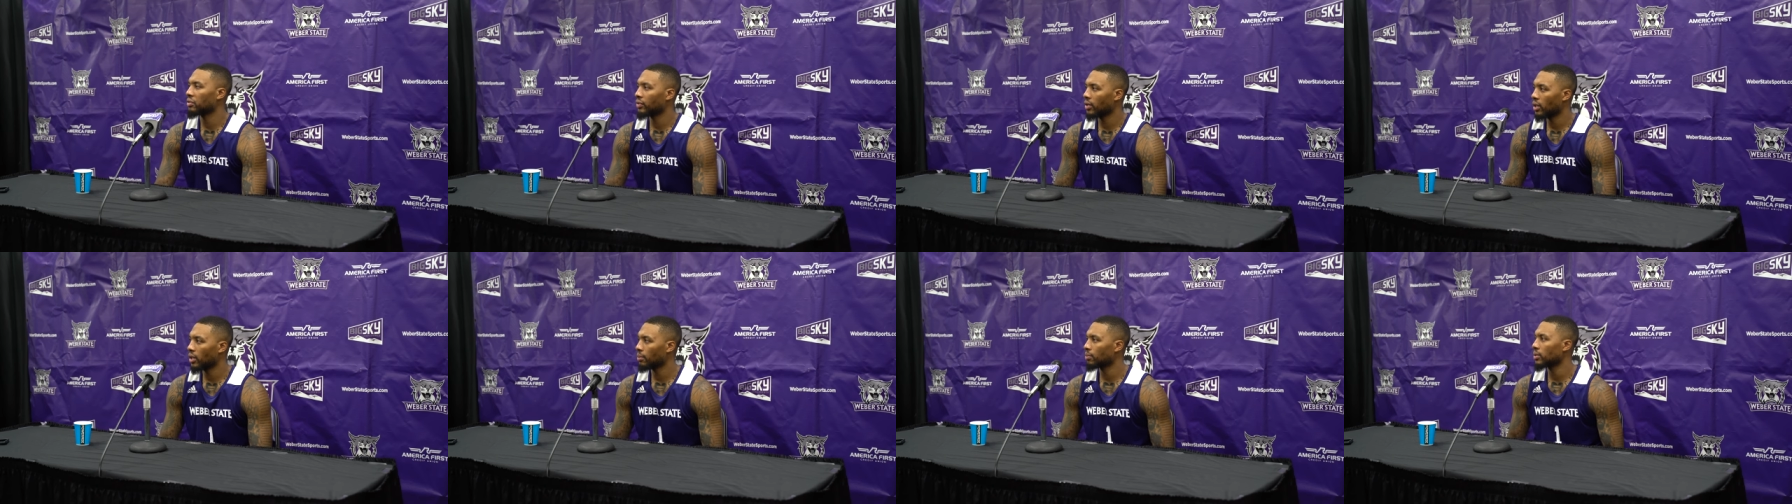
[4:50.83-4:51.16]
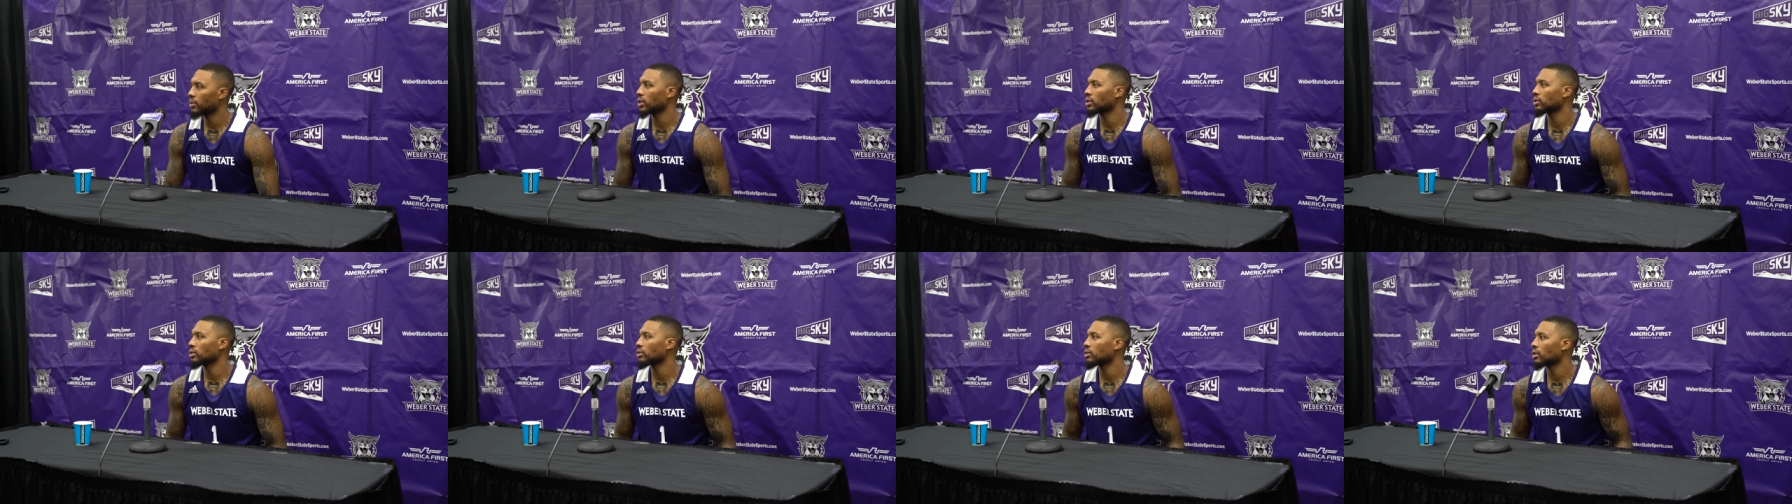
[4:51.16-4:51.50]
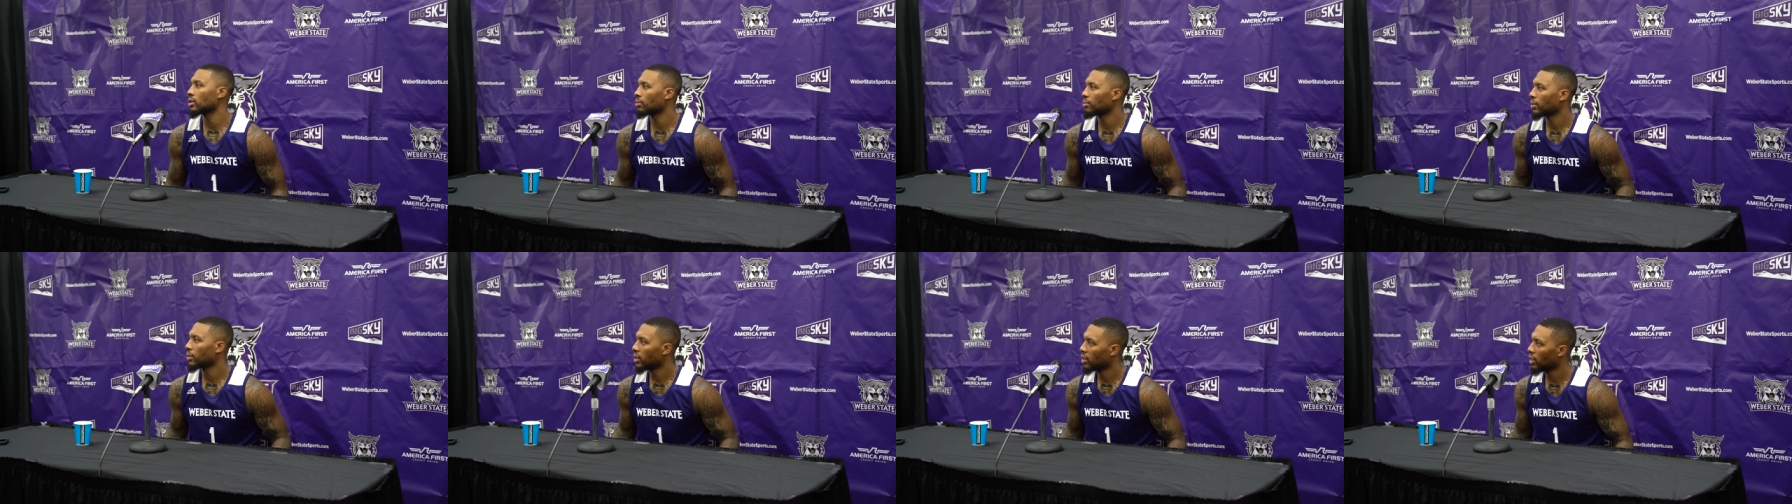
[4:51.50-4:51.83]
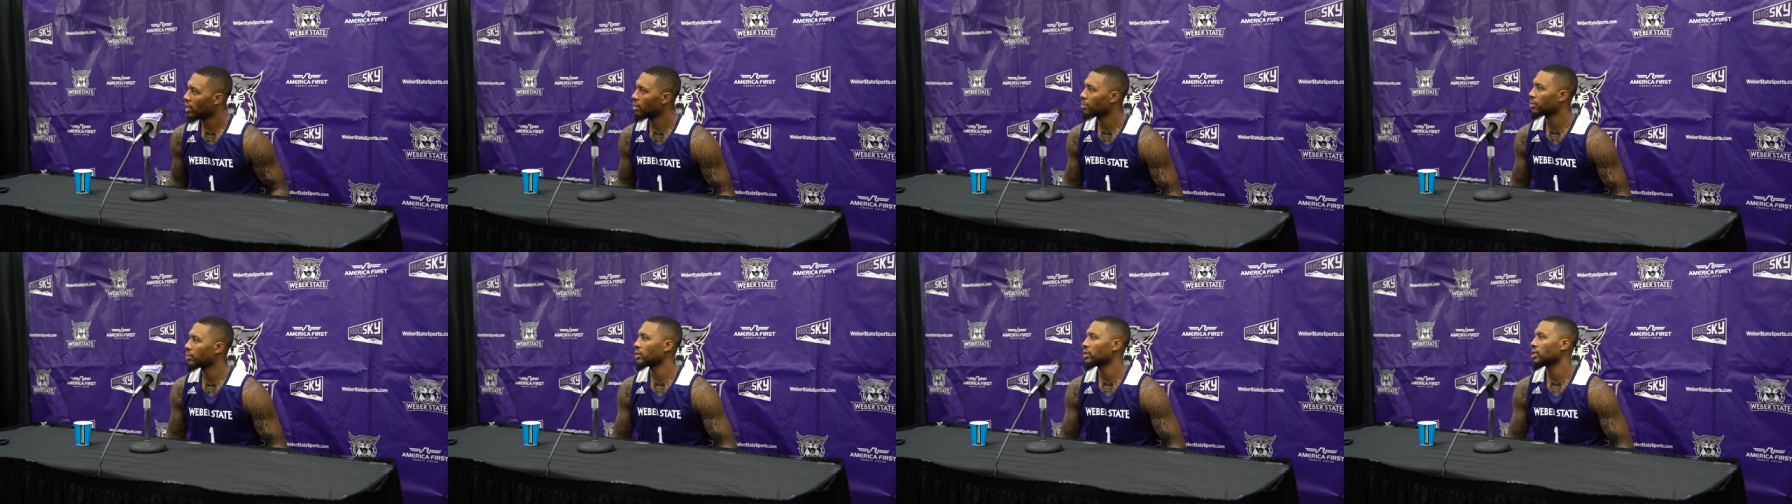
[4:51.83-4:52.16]
family and my
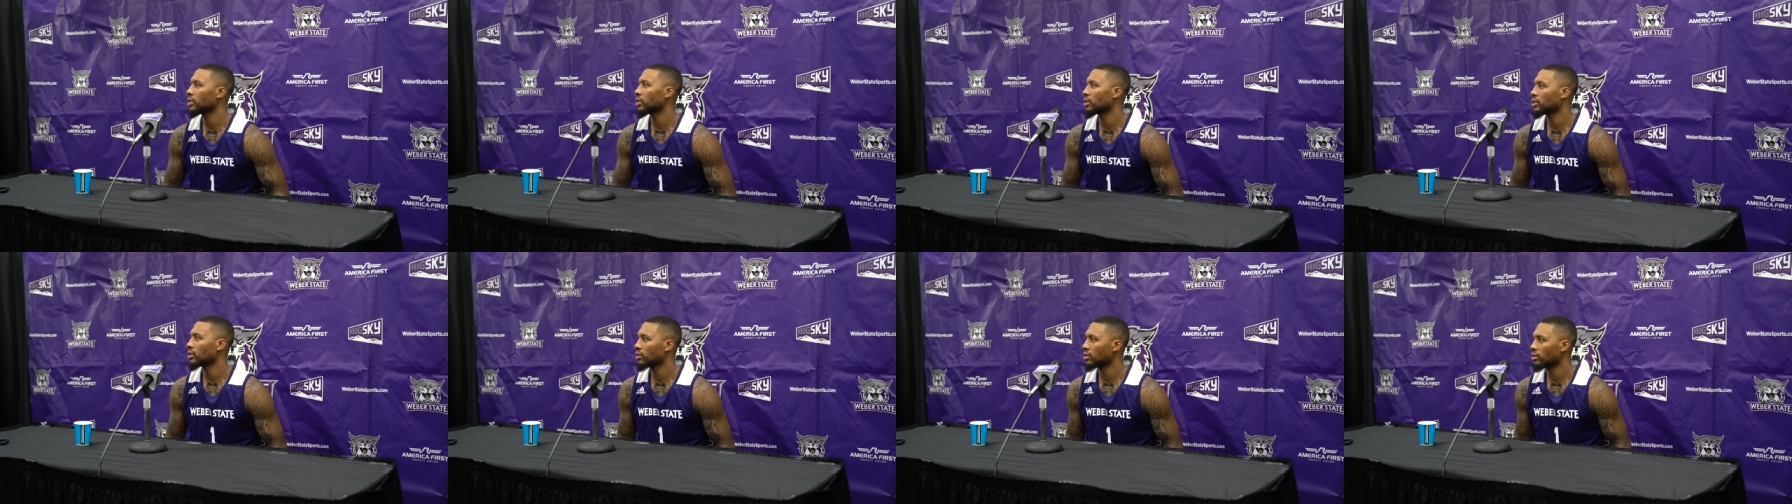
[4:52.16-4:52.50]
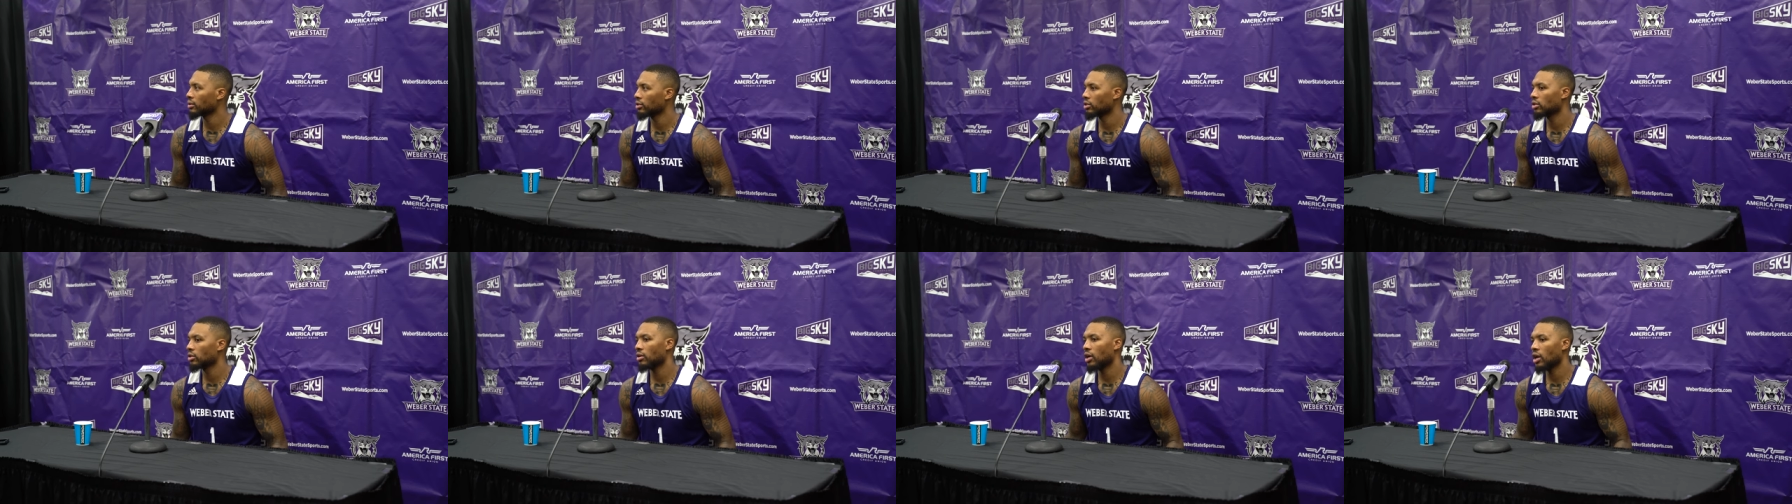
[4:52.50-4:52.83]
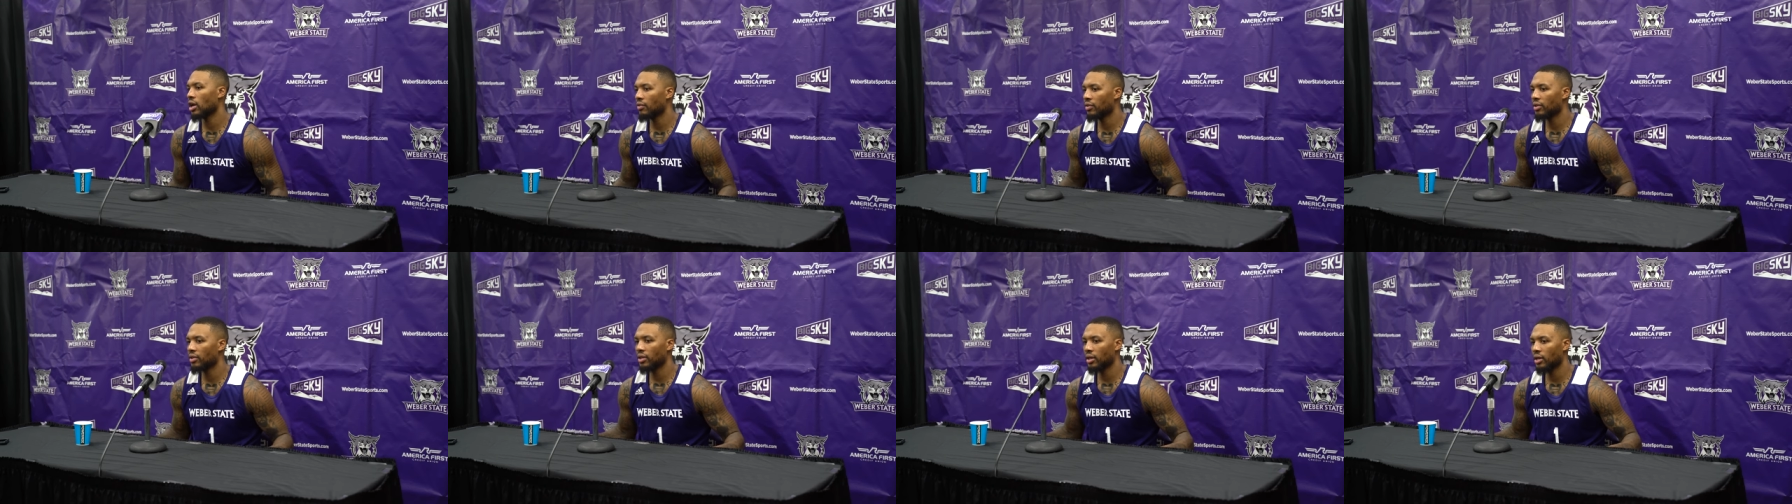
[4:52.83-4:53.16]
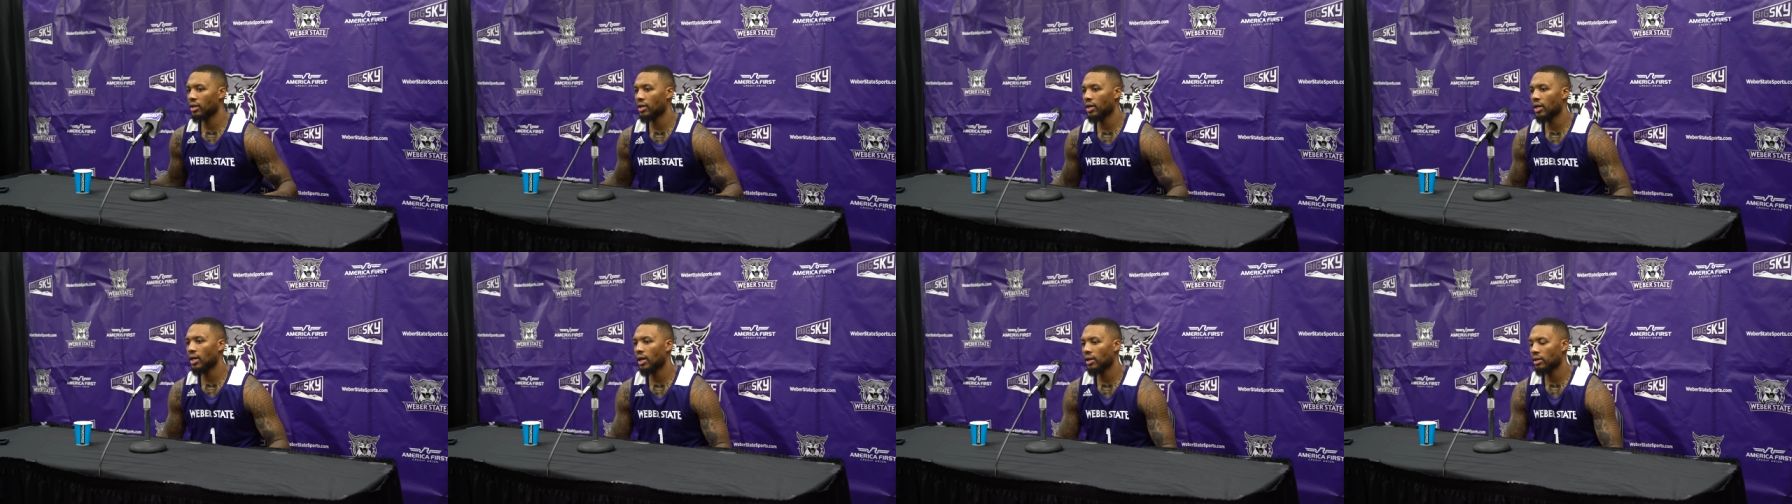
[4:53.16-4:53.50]
neighborhood and you know everything
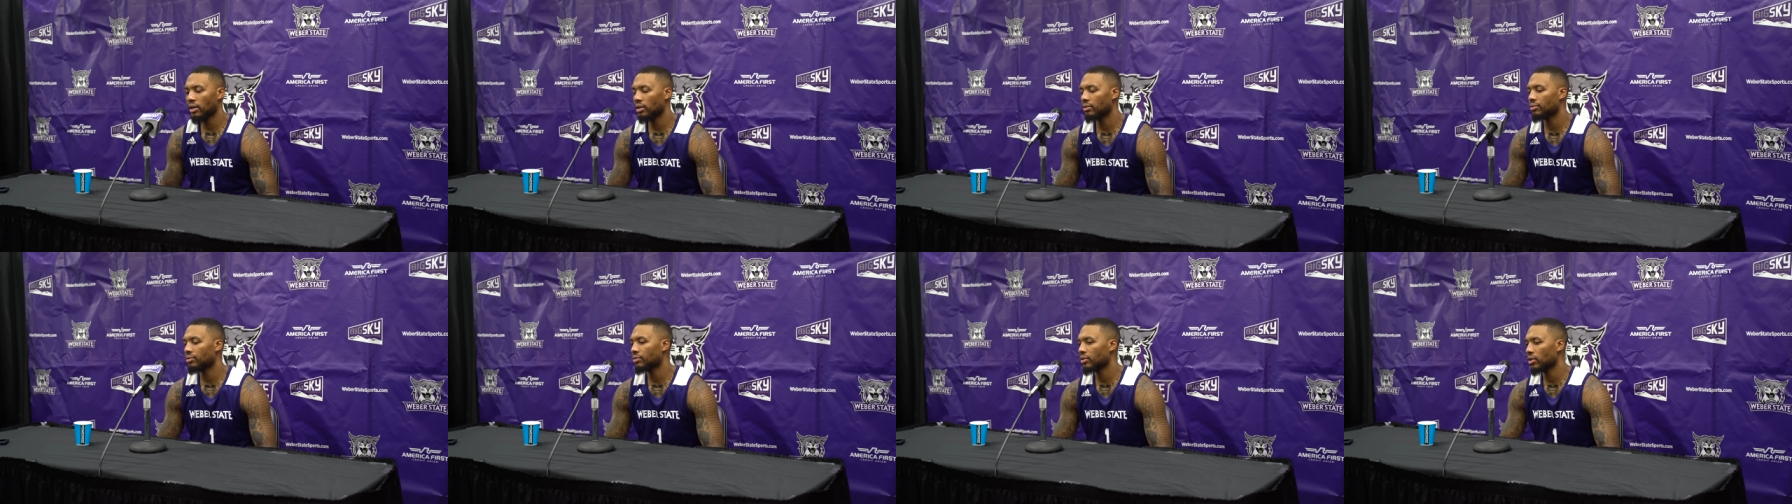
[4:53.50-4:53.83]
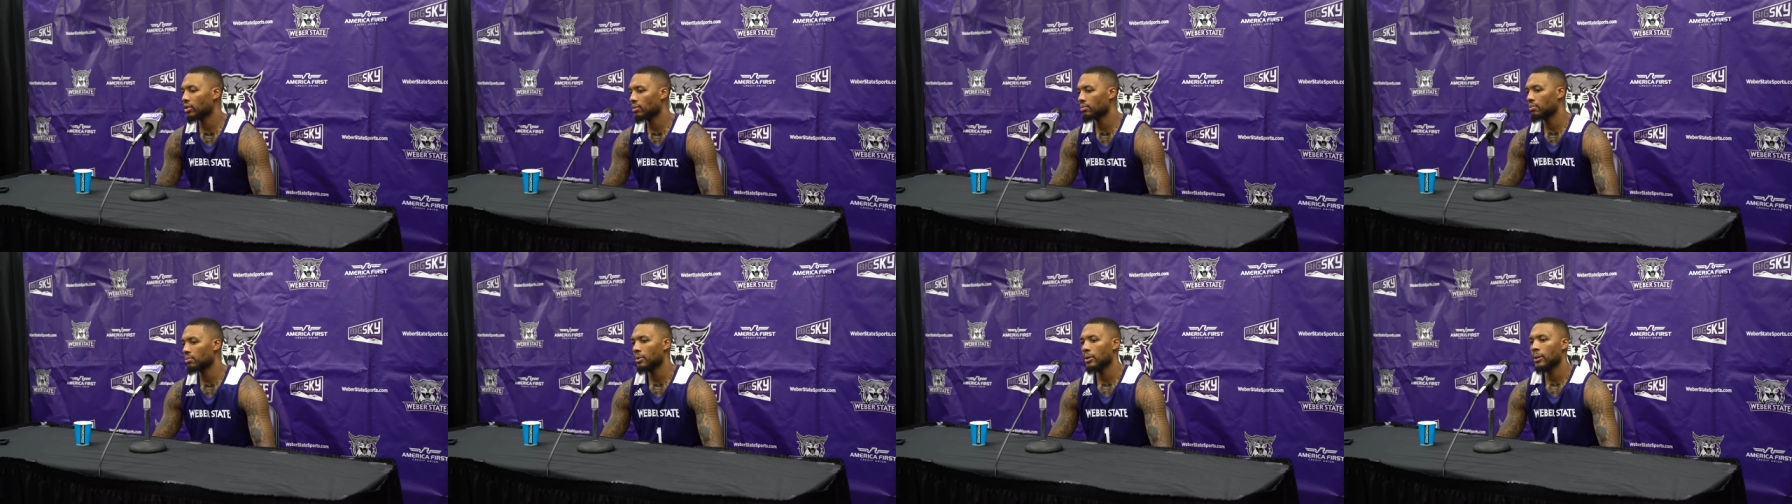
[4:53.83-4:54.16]
that I come from.